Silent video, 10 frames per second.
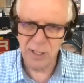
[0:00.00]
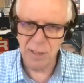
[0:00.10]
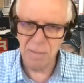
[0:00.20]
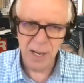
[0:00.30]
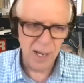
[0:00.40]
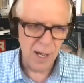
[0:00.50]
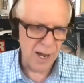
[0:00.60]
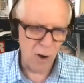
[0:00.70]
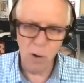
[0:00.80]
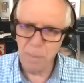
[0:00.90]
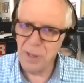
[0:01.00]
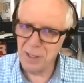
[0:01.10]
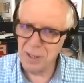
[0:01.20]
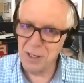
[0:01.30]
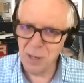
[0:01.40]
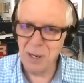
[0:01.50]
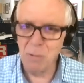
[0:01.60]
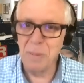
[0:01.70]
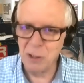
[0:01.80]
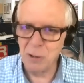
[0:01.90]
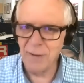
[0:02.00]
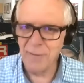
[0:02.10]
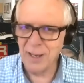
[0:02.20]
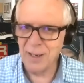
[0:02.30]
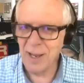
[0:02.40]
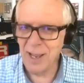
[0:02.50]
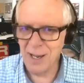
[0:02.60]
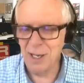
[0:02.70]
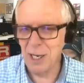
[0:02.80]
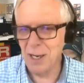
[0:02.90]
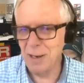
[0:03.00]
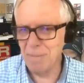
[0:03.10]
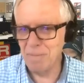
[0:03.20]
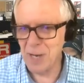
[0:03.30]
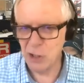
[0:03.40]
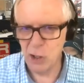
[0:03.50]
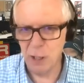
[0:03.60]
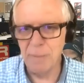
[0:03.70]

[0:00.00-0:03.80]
And I hope that Jimmy will be driving at Indy next year.